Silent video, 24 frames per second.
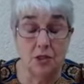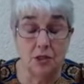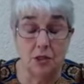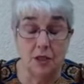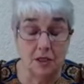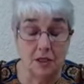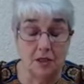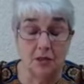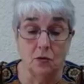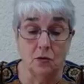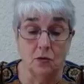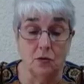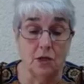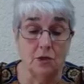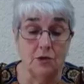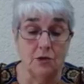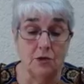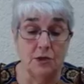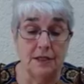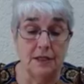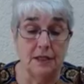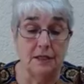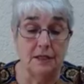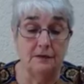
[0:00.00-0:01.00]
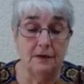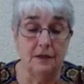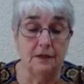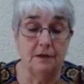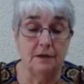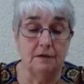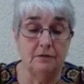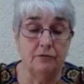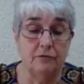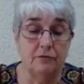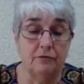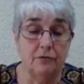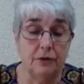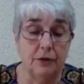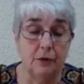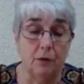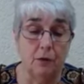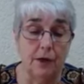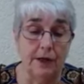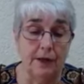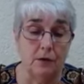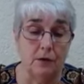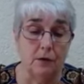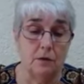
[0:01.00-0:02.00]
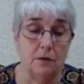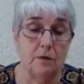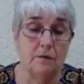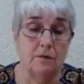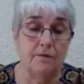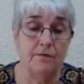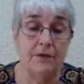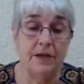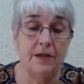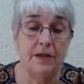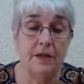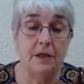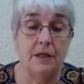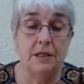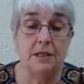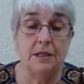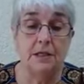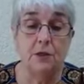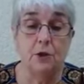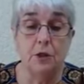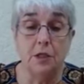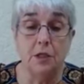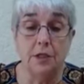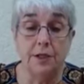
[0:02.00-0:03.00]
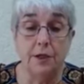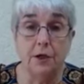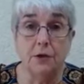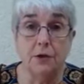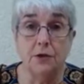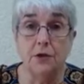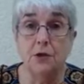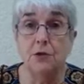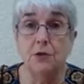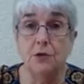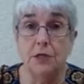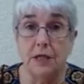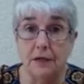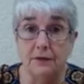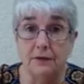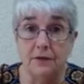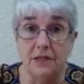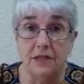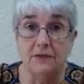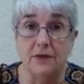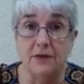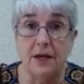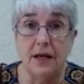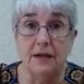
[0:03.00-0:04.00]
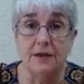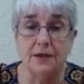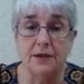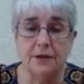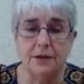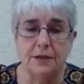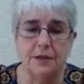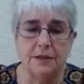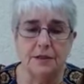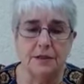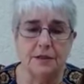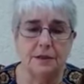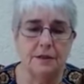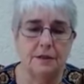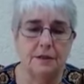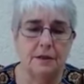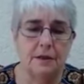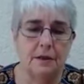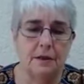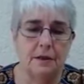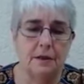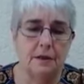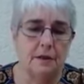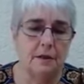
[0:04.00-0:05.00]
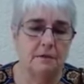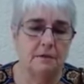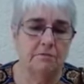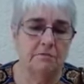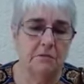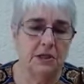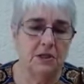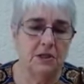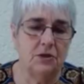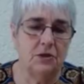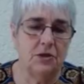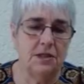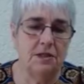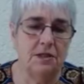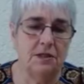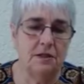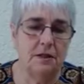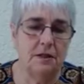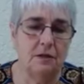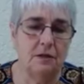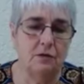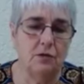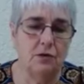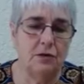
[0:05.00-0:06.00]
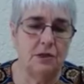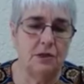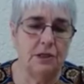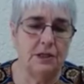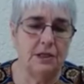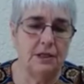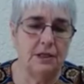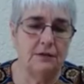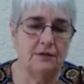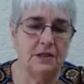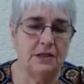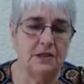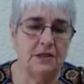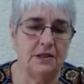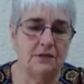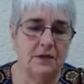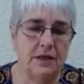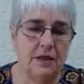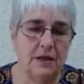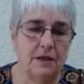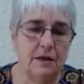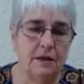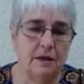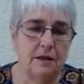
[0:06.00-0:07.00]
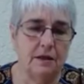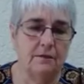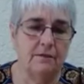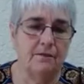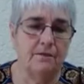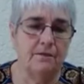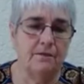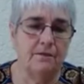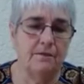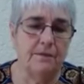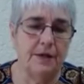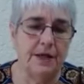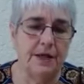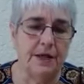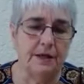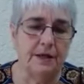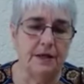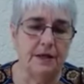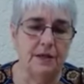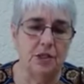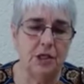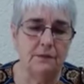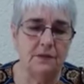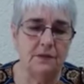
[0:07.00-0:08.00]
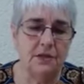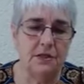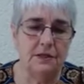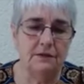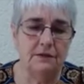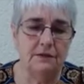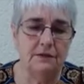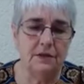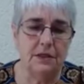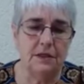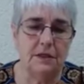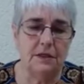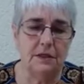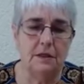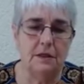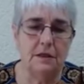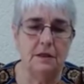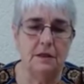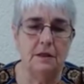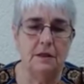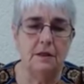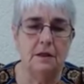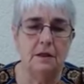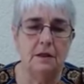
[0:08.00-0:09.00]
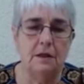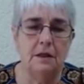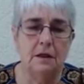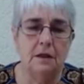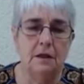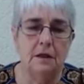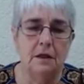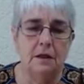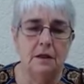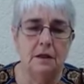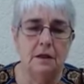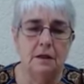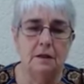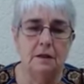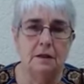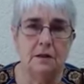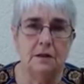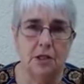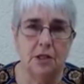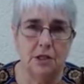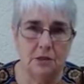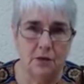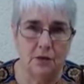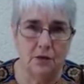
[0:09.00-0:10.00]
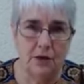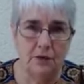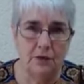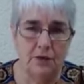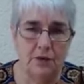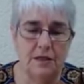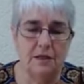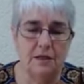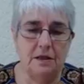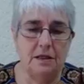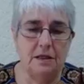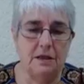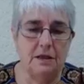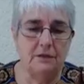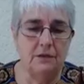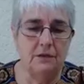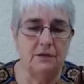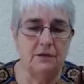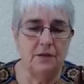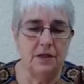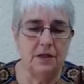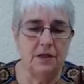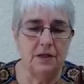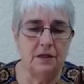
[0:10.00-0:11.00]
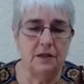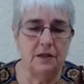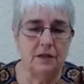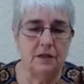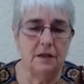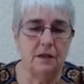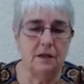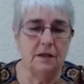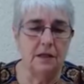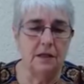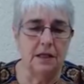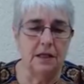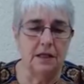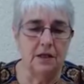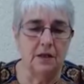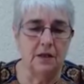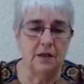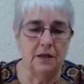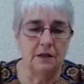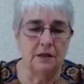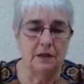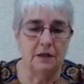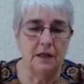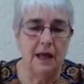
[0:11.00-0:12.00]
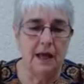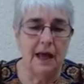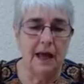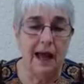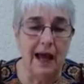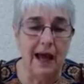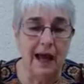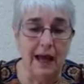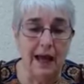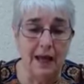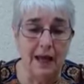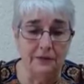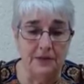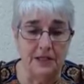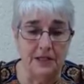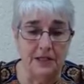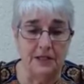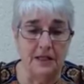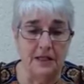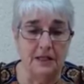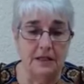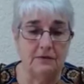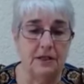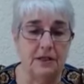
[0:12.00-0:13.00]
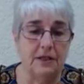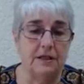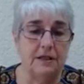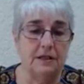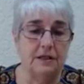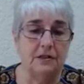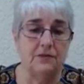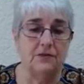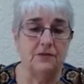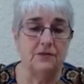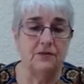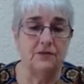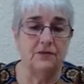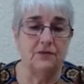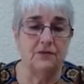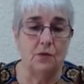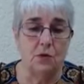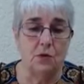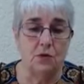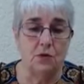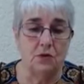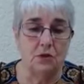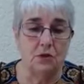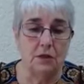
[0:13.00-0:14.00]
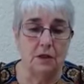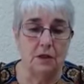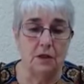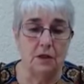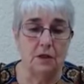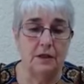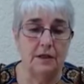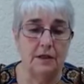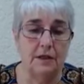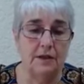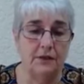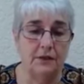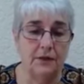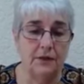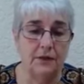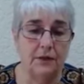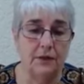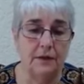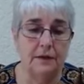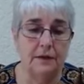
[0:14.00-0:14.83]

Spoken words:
Saul knows David very well. He certainly knows who David's father is, because he sent word to David's father. But in chapter 17, which is where we see David fighting Goliath, after David has fought Goliath,